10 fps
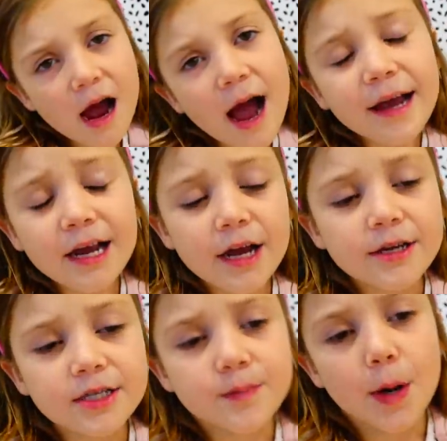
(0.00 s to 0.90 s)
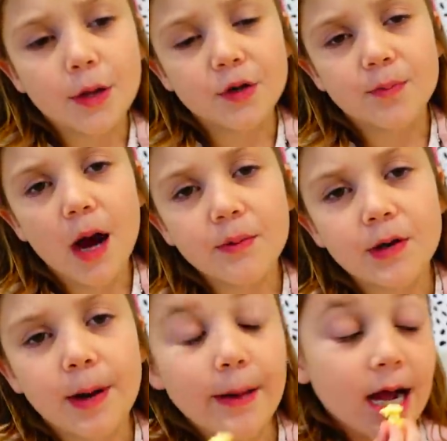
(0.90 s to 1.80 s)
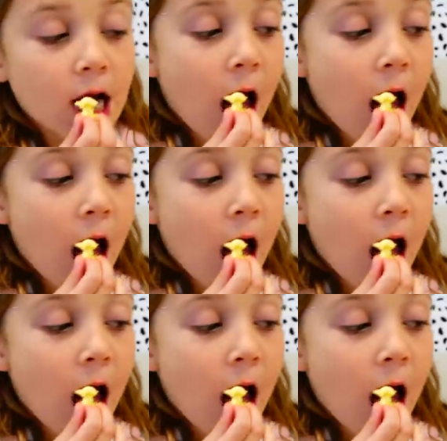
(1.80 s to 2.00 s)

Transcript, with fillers: I gotta use the bathroom. I'll be right back.